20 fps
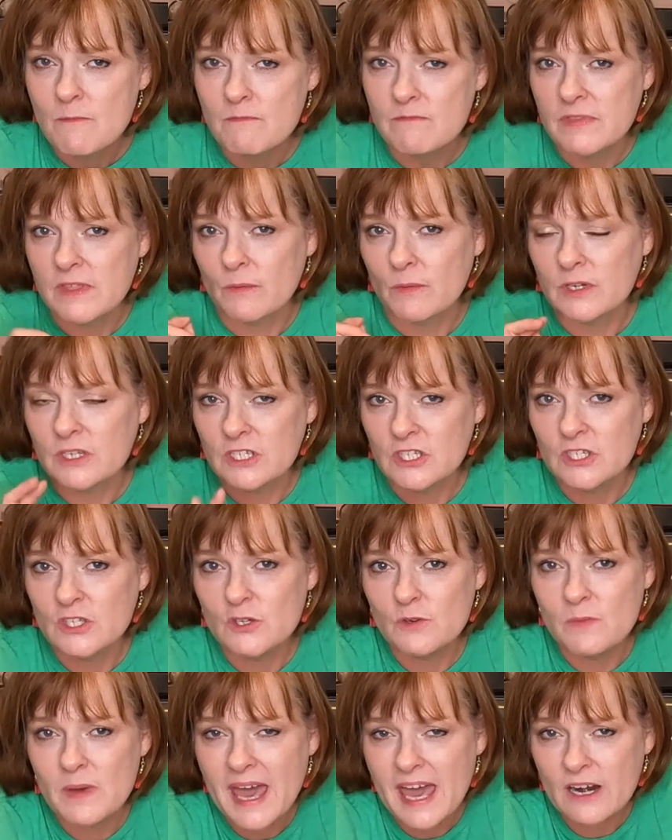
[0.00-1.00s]
there were
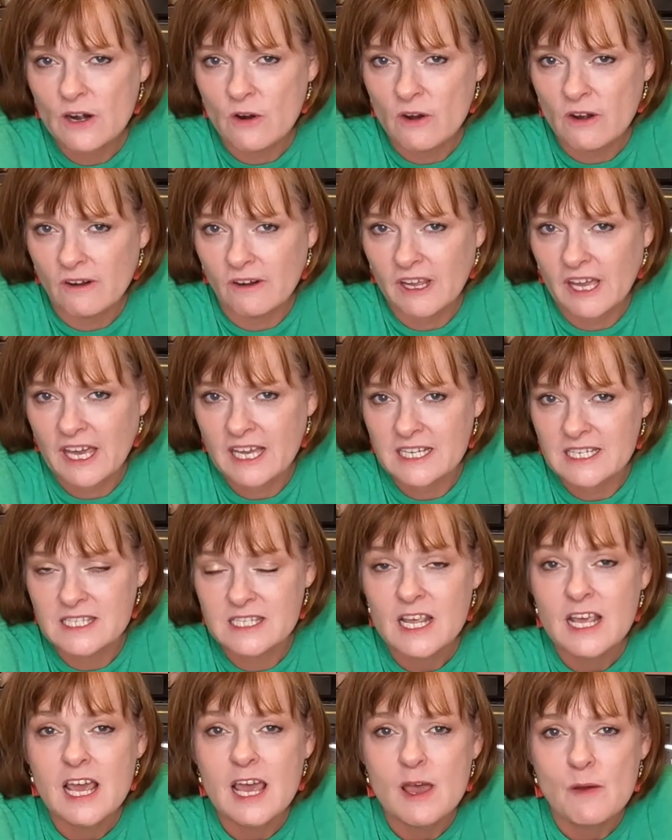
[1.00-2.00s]
2 bad hurricanes,
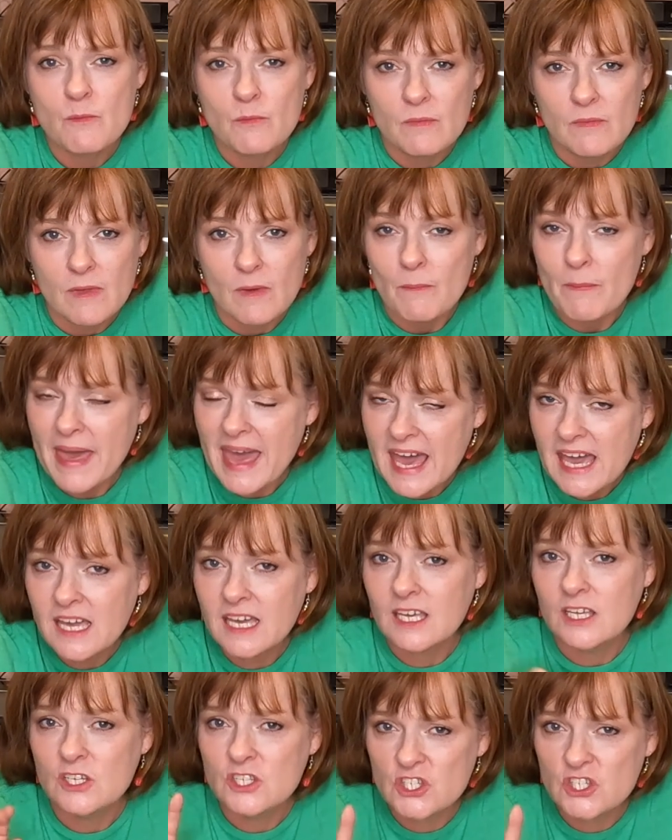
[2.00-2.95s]
pack